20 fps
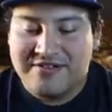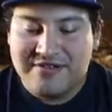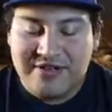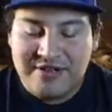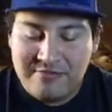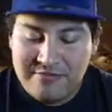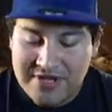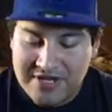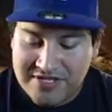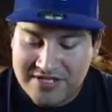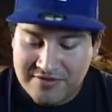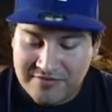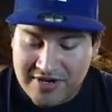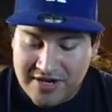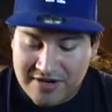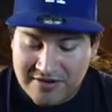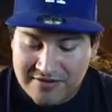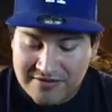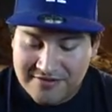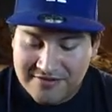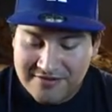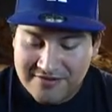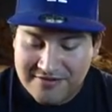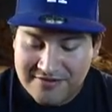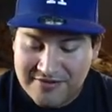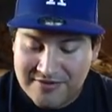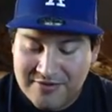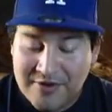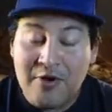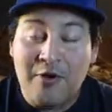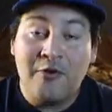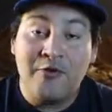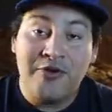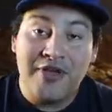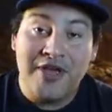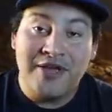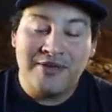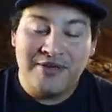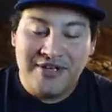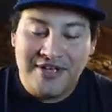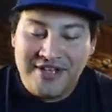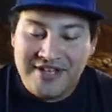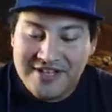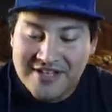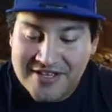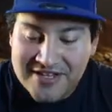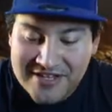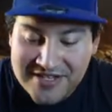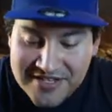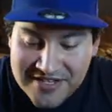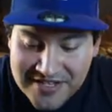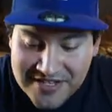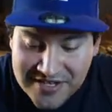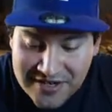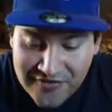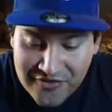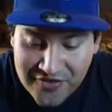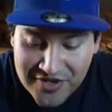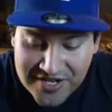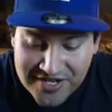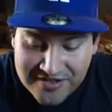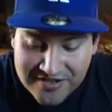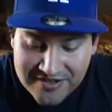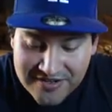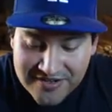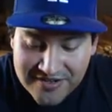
Amazing rare. Okay. Silvering.